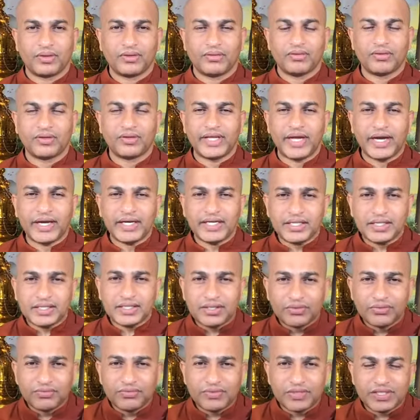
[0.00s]
So that
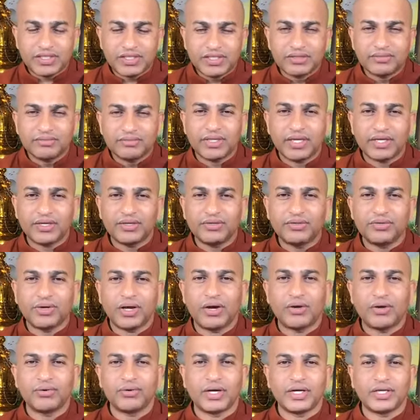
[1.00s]
is the wisdom that you
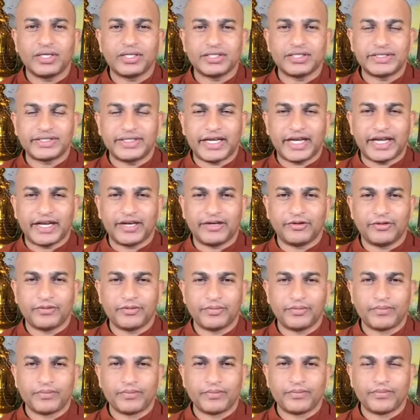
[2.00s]
have to understand.
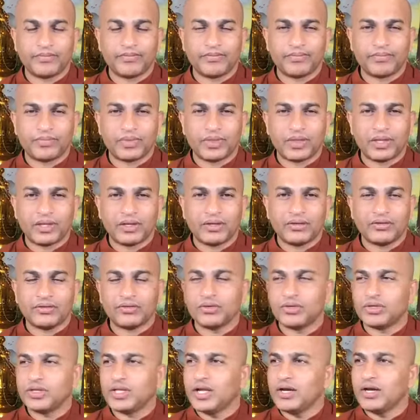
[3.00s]

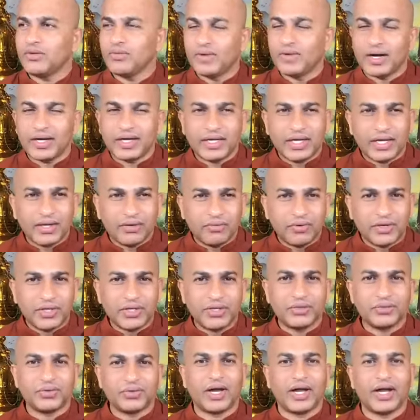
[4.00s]
So then whatever
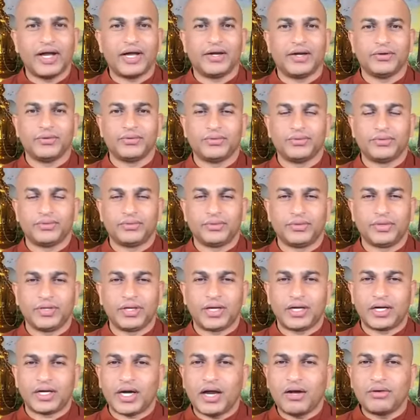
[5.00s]
you have
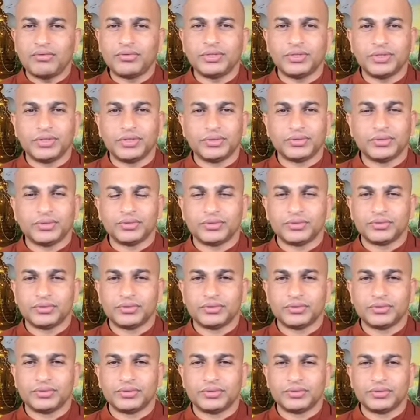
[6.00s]
around you,
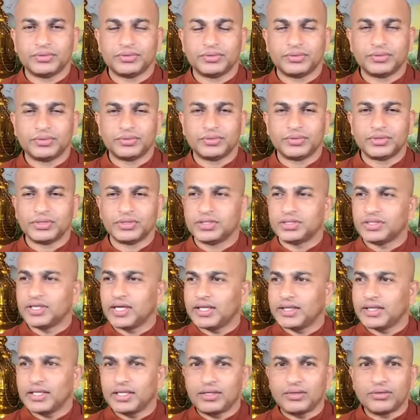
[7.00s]
there's
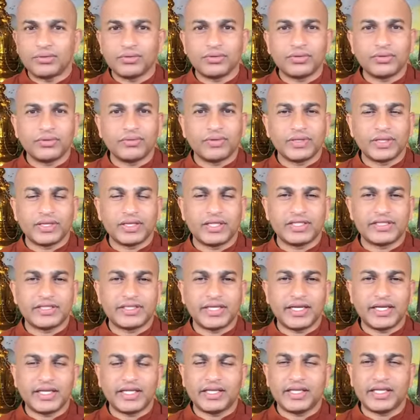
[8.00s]
nothing wrong with this
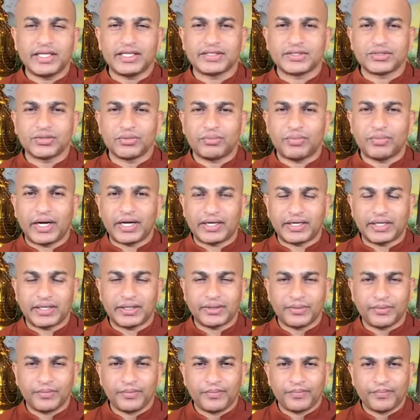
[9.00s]
anything. So, but
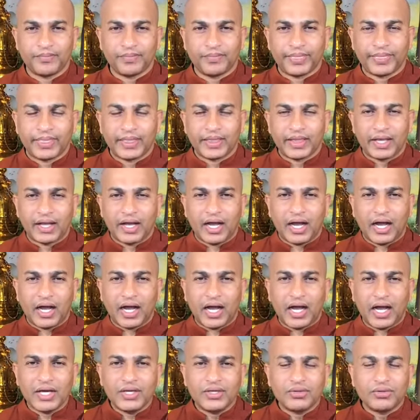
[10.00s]

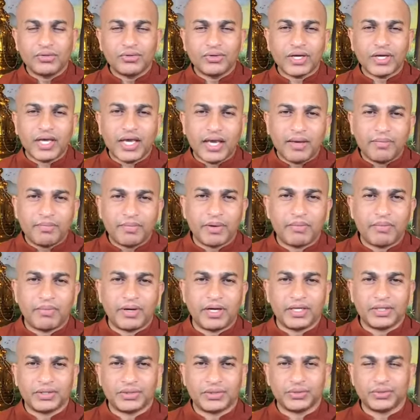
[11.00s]
are you
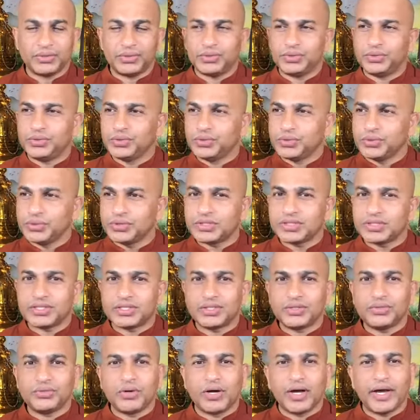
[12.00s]
capable to use
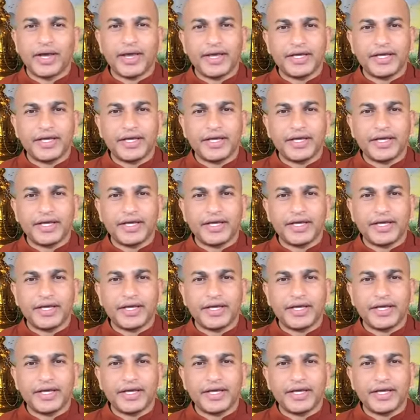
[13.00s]
your